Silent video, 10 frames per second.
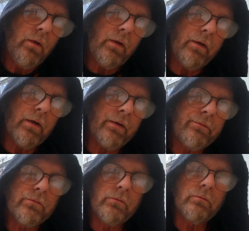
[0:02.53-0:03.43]
Hey
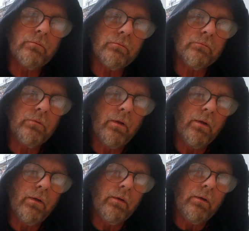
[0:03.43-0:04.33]
guys,
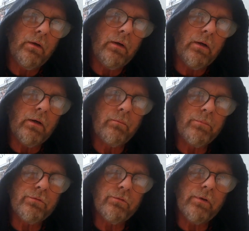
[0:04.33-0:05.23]

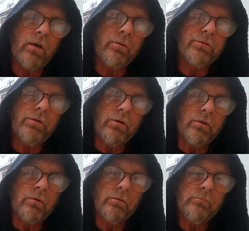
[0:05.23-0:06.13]
Mr. Sowers
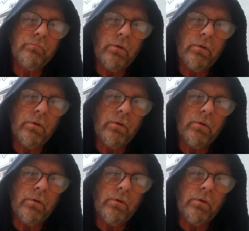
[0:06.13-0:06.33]
here.